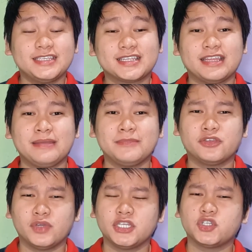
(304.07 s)
is claimed
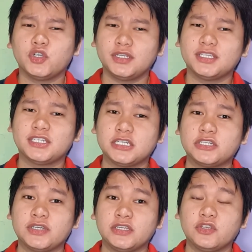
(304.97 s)
that to ensure that
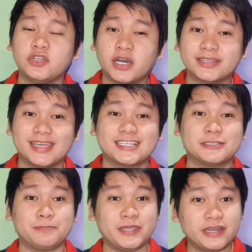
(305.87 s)
children do not
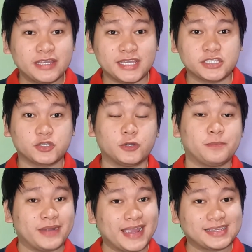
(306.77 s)
experience
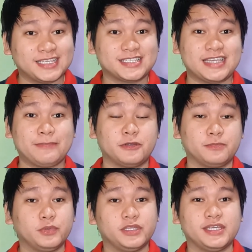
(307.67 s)
or practice
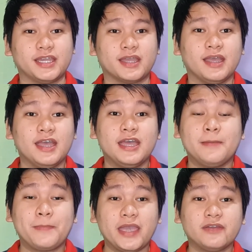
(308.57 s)
cyberbullying,
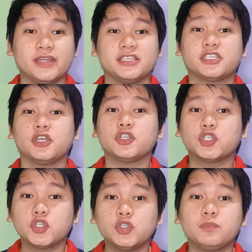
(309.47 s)
parents
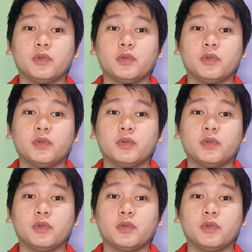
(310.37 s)
should